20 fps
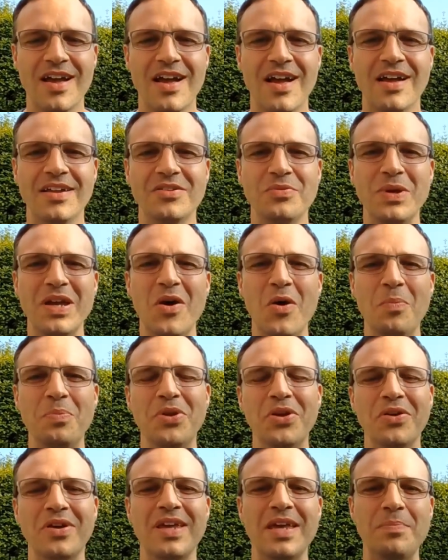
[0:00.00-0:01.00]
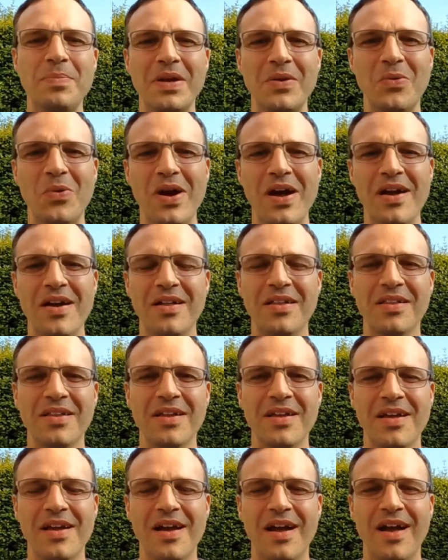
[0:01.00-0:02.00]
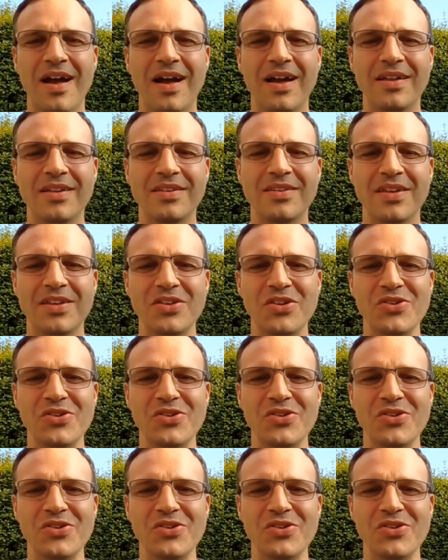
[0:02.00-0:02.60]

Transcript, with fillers: And we hope you're keeping well and that